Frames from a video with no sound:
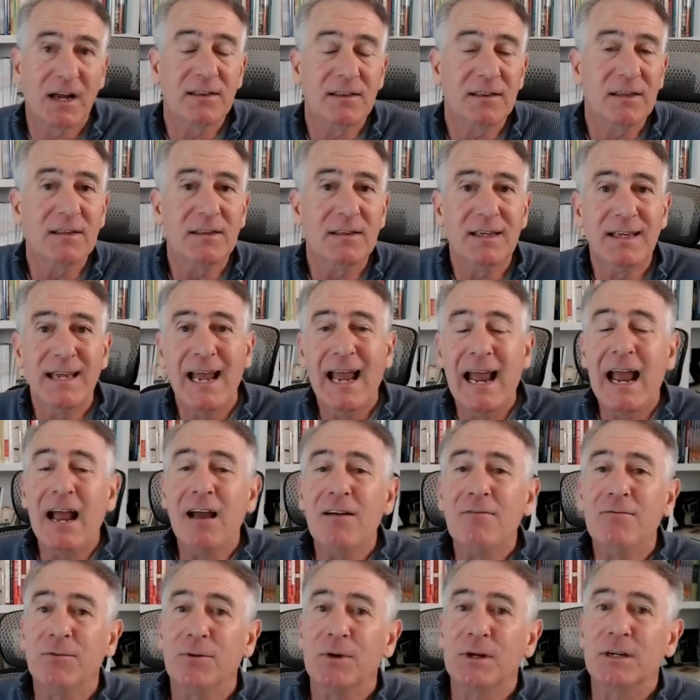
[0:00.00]
I think the
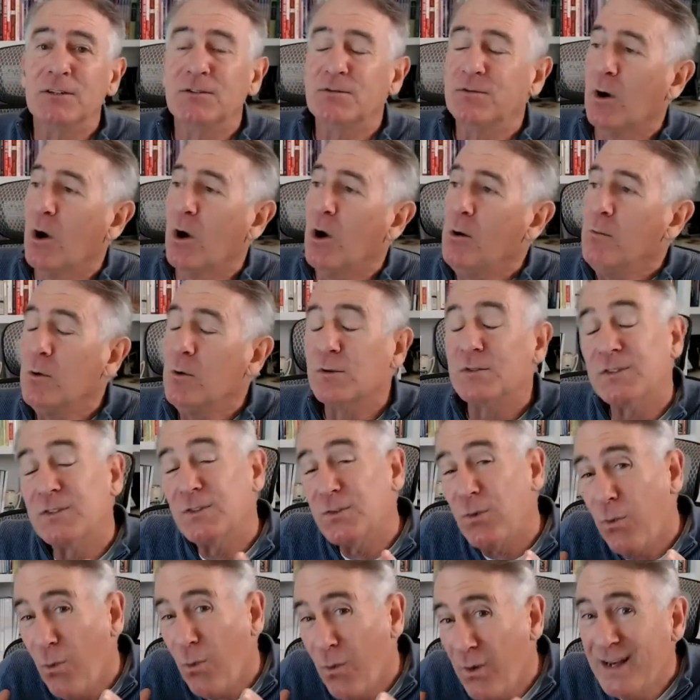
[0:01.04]
average for almost
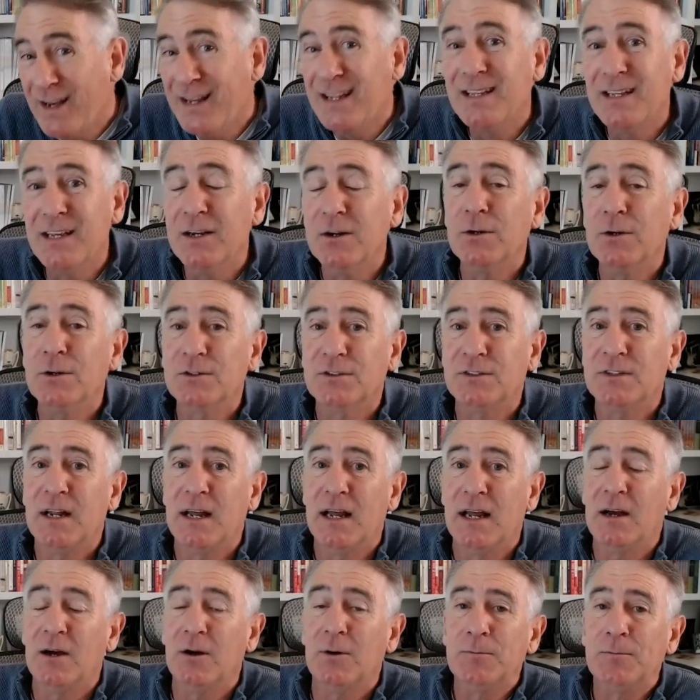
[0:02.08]
20 years
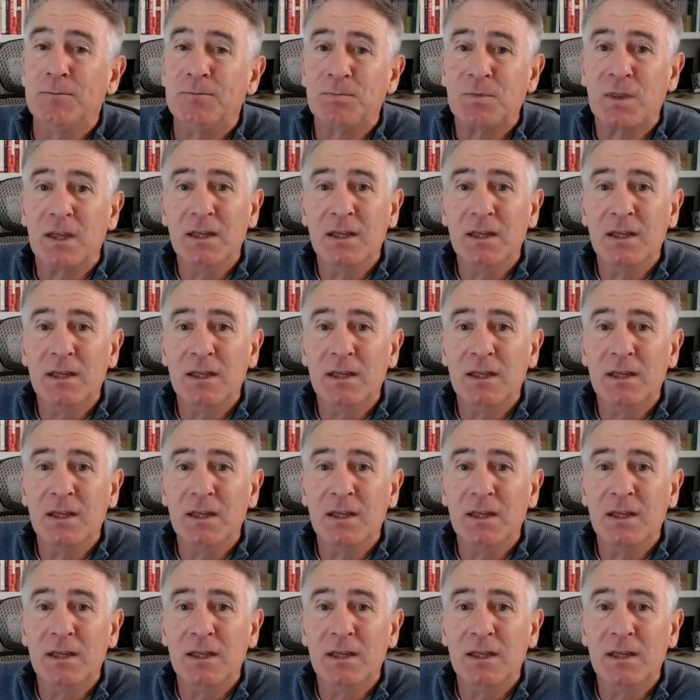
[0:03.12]
now,